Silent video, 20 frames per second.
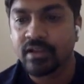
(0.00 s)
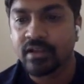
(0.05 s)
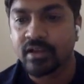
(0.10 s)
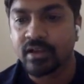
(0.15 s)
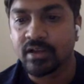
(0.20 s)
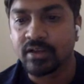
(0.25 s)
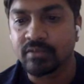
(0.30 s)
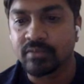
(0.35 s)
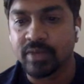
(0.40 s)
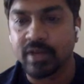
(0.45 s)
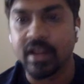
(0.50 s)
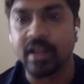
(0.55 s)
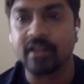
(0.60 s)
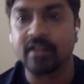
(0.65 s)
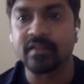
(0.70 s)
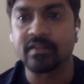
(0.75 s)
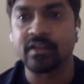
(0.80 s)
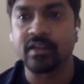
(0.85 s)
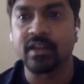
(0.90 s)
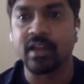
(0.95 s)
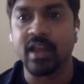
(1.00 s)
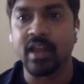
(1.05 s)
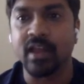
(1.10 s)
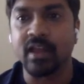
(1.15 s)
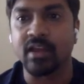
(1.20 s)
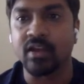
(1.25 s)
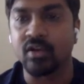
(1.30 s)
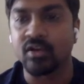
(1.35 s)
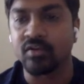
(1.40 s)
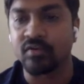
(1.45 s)
Uh, but I'll still hang
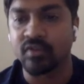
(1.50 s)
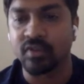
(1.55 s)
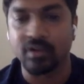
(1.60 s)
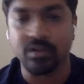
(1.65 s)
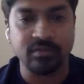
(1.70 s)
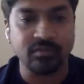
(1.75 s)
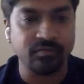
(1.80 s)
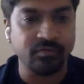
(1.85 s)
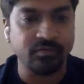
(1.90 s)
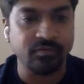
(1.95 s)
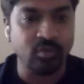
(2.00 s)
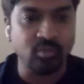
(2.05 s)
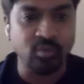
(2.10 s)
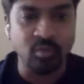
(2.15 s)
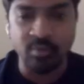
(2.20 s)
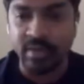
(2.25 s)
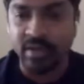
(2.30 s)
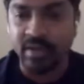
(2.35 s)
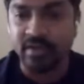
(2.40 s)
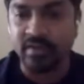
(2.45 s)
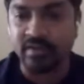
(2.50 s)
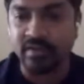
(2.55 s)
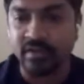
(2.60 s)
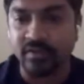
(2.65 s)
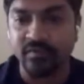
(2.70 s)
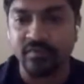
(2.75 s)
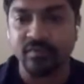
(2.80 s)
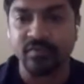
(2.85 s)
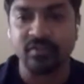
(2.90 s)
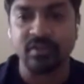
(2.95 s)
around for a few more minutes if
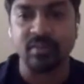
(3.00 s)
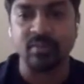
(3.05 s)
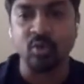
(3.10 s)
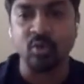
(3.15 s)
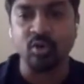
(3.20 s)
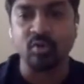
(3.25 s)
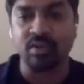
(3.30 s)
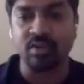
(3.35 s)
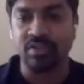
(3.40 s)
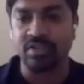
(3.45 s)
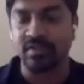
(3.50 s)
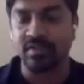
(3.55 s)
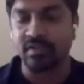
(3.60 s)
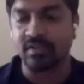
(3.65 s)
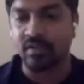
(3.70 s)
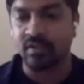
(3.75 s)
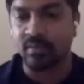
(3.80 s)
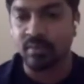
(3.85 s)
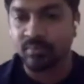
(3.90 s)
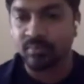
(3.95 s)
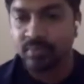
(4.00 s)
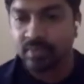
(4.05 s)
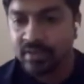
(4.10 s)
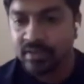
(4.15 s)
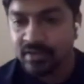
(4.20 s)
some more questions come up.